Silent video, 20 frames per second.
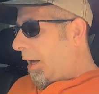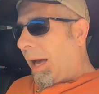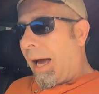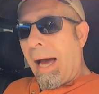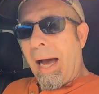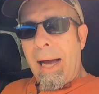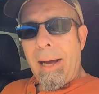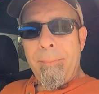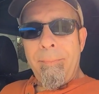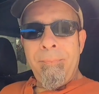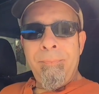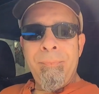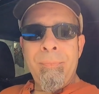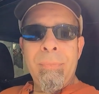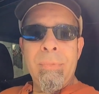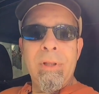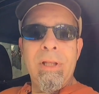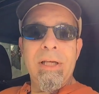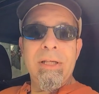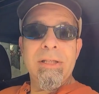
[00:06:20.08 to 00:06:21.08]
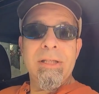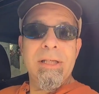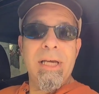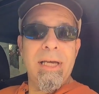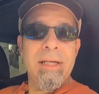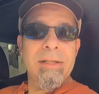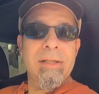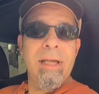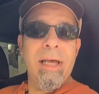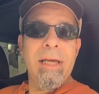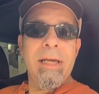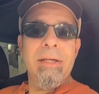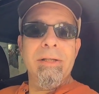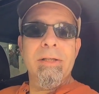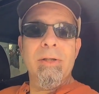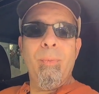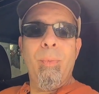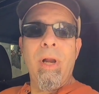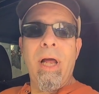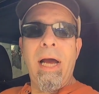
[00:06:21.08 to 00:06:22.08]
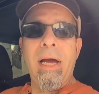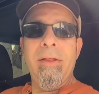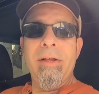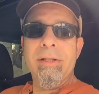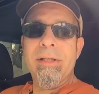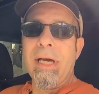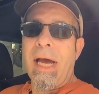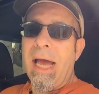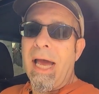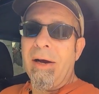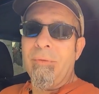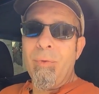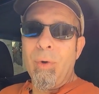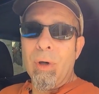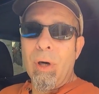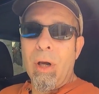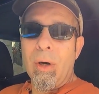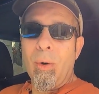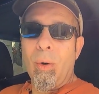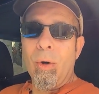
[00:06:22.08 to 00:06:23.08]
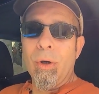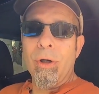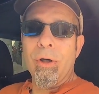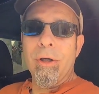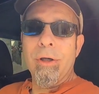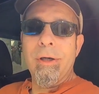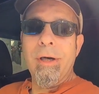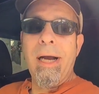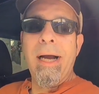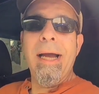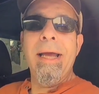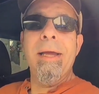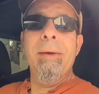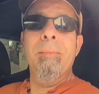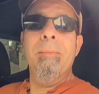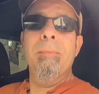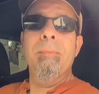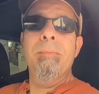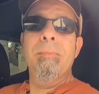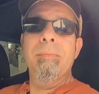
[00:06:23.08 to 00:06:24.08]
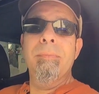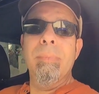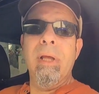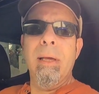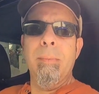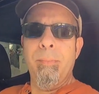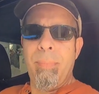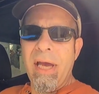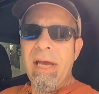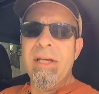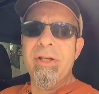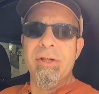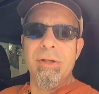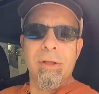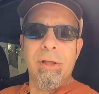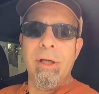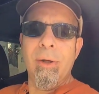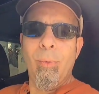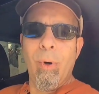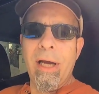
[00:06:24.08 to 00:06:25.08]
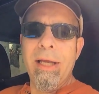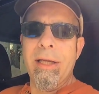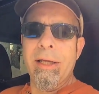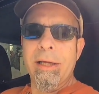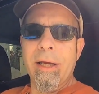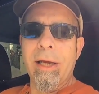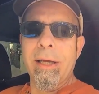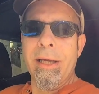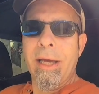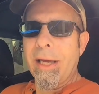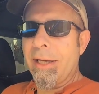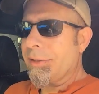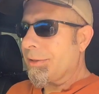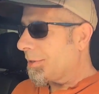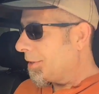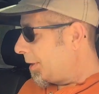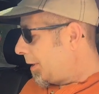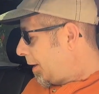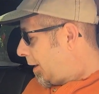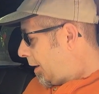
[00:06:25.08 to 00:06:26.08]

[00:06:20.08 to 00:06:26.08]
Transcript: um, that says they can supply this. I have one on order. I am impatiently waiting, I guess.